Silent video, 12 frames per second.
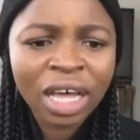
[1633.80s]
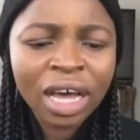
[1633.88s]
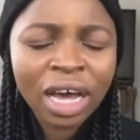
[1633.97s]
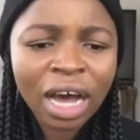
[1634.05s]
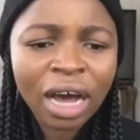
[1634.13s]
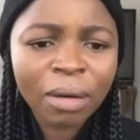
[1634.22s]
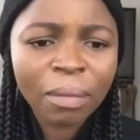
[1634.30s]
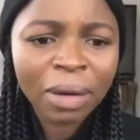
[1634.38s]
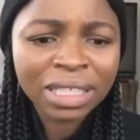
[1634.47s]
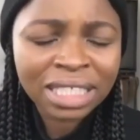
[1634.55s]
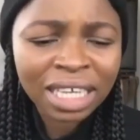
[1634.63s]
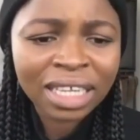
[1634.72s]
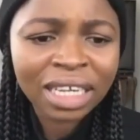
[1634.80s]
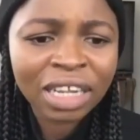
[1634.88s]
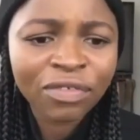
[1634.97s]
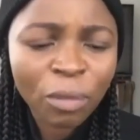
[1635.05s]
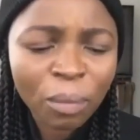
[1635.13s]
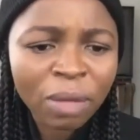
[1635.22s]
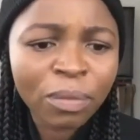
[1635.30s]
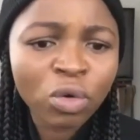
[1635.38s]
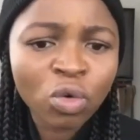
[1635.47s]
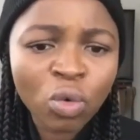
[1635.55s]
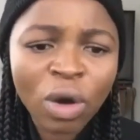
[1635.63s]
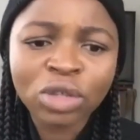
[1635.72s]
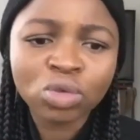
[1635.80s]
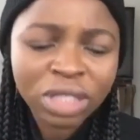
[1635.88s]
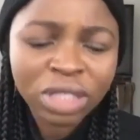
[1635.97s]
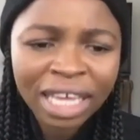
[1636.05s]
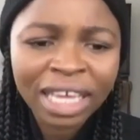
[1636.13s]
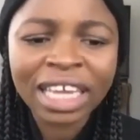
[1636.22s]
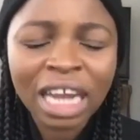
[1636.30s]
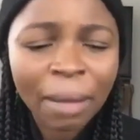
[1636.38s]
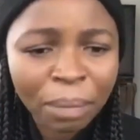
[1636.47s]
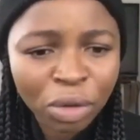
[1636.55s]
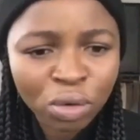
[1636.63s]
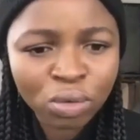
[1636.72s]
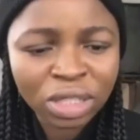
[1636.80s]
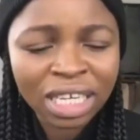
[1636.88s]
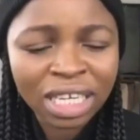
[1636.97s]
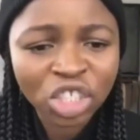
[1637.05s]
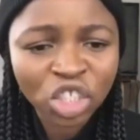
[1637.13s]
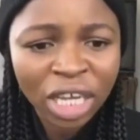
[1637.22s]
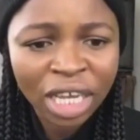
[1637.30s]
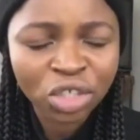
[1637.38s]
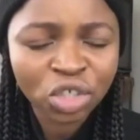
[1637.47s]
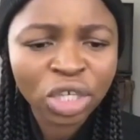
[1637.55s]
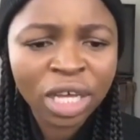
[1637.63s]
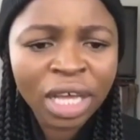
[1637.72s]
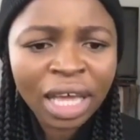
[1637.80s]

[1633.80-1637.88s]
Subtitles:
particularly for people who want to take and abuse in exchange